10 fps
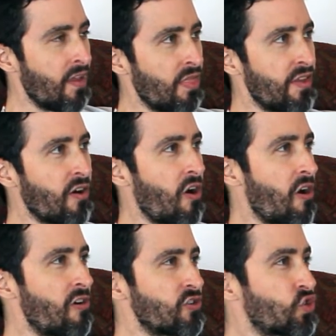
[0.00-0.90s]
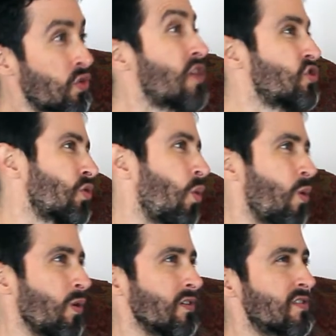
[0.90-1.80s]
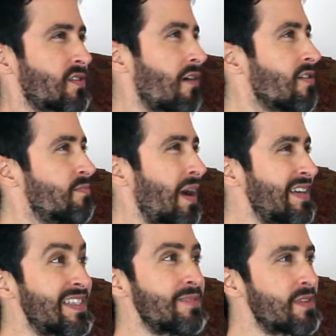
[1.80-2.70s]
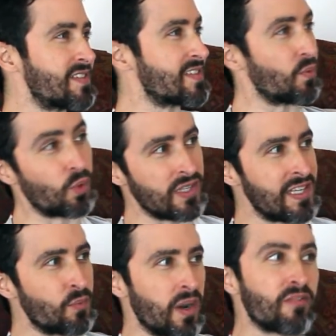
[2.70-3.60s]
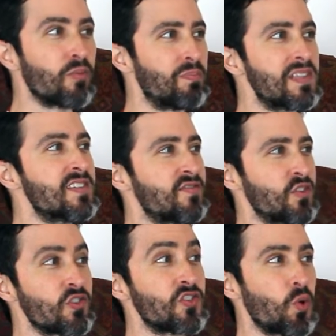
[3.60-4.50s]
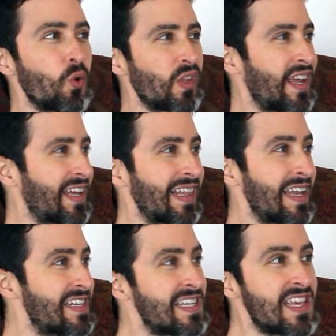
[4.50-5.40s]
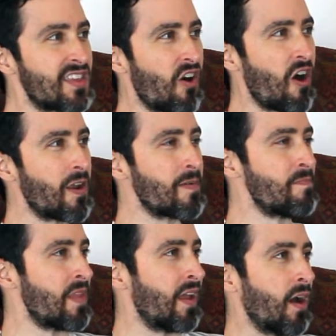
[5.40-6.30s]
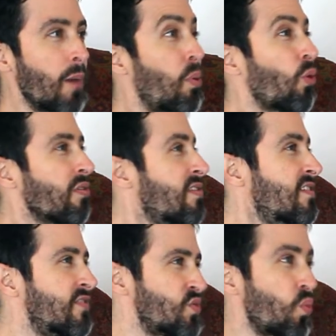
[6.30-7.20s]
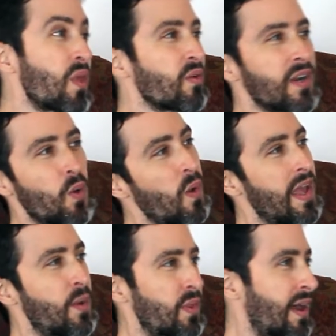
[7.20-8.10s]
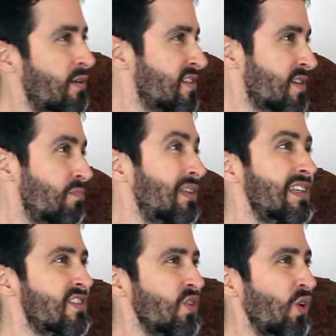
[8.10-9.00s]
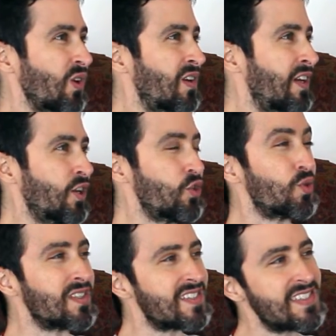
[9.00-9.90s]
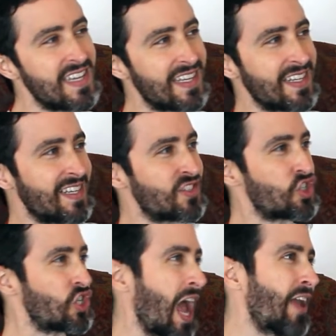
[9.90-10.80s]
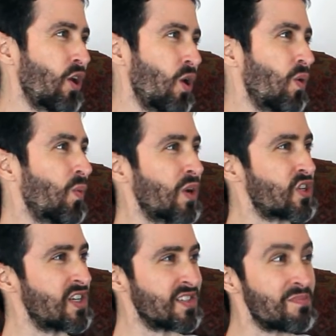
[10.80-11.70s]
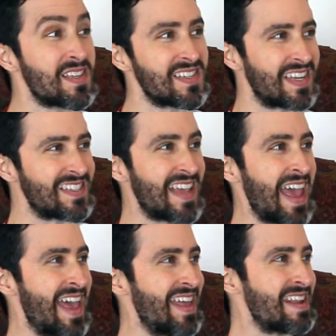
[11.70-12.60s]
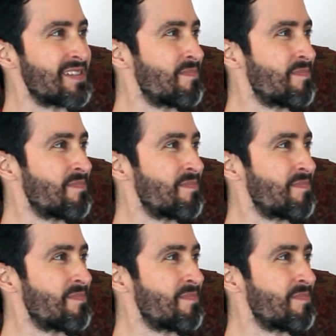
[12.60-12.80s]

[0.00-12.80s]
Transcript: there are treasure hoards guarded by demons that will eat whatever bits of your soul they can lay teeth on. A poor thief is withering away without his complete soul. You can see it in his shadow, which is missing its head.